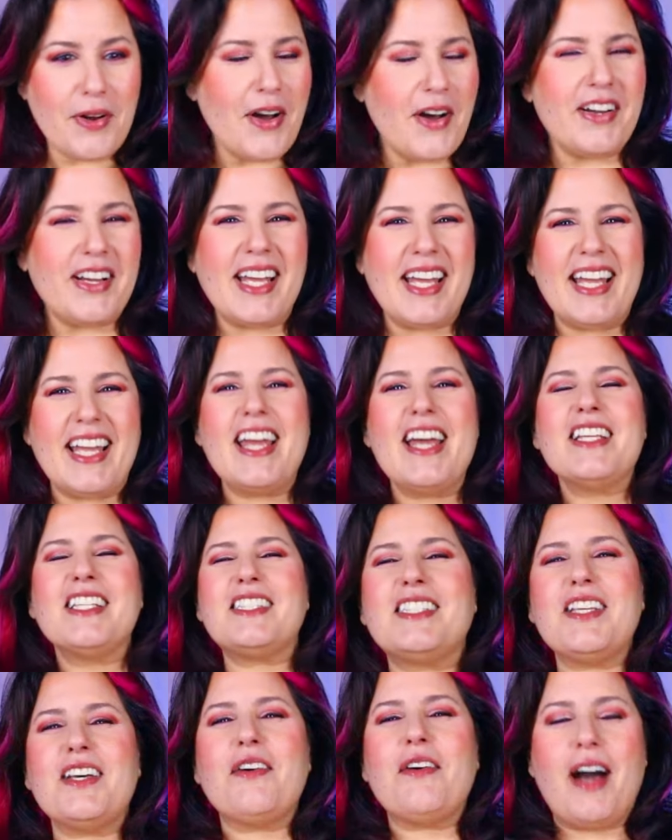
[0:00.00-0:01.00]
Okay,
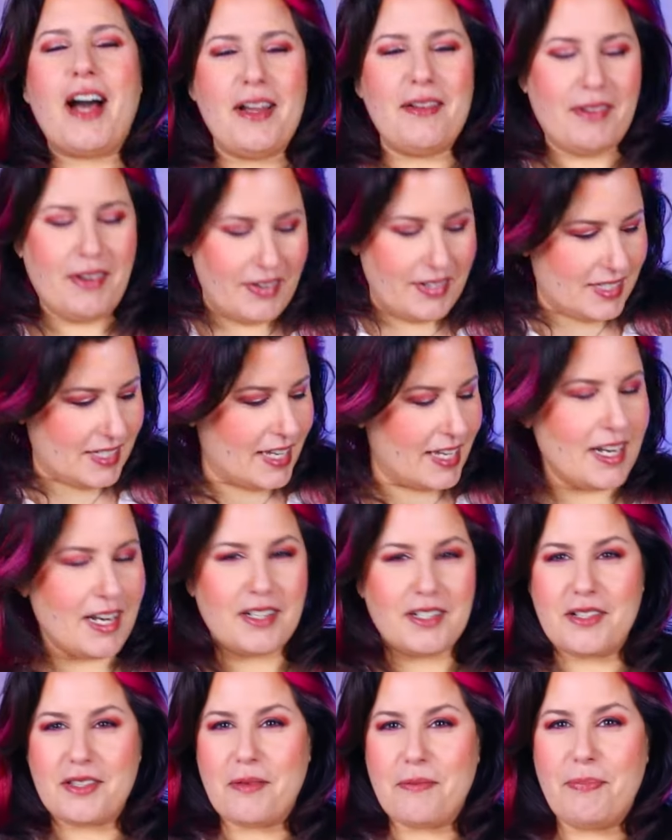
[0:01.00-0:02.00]
so I'm going to get
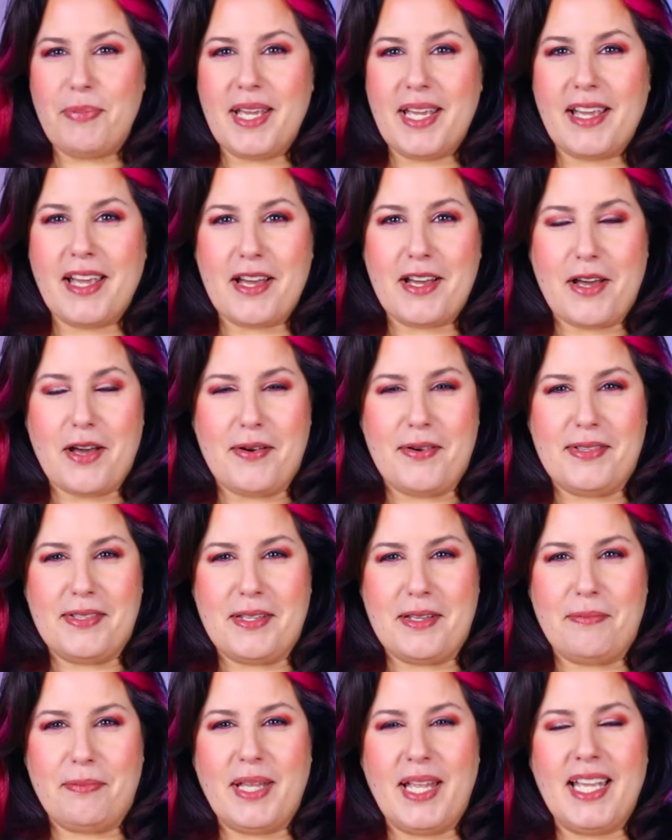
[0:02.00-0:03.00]
under the big
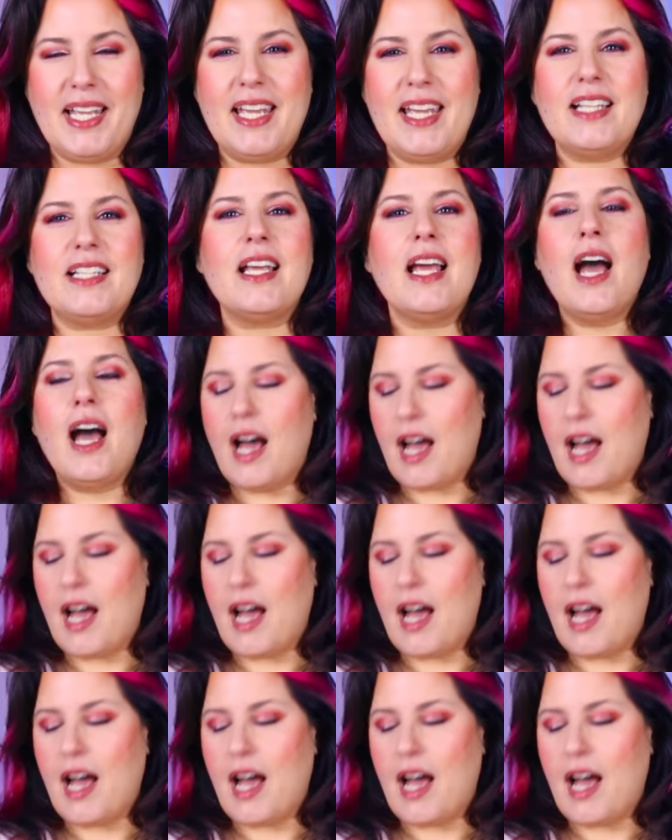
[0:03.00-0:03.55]
cozy blanket.